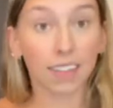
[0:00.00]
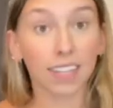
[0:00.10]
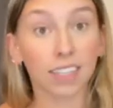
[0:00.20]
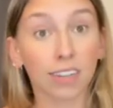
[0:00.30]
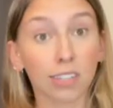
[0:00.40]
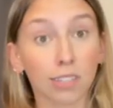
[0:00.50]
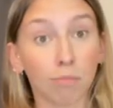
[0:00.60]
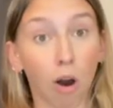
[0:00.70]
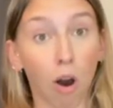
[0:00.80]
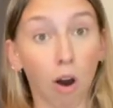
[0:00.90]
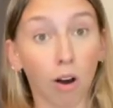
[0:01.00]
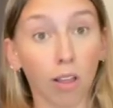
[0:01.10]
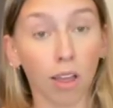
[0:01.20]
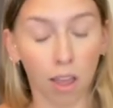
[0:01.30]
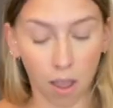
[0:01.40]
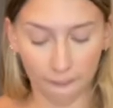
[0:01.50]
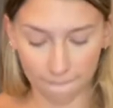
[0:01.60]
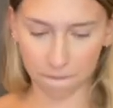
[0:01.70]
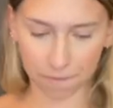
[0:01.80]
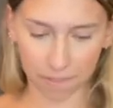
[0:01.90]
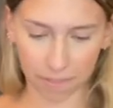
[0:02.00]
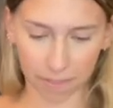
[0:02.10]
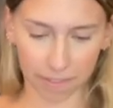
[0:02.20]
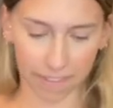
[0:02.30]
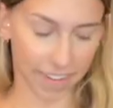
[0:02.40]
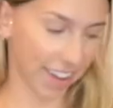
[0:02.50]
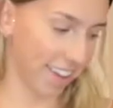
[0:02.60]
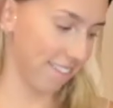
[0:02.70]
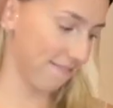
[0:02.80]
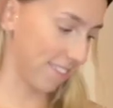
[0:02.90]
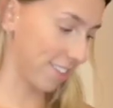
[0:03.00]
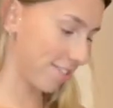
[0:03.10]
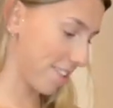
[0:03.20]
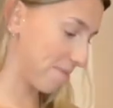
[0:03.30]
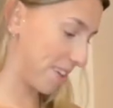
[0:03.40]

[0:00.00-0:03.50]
got these in a small. Okay, let's try them